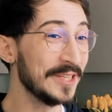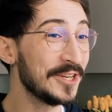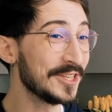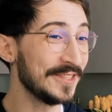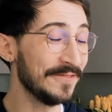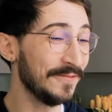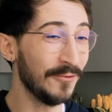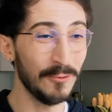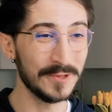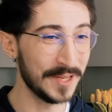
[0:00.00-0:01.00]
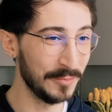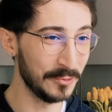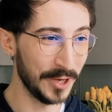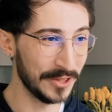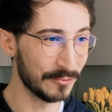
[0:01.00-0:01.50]
It just falls in
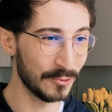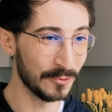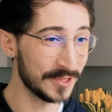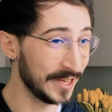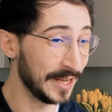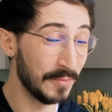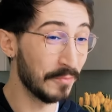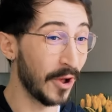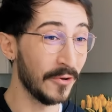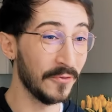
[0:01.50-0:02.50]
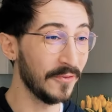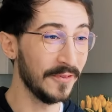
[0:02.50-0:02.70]
between the rules and can be both.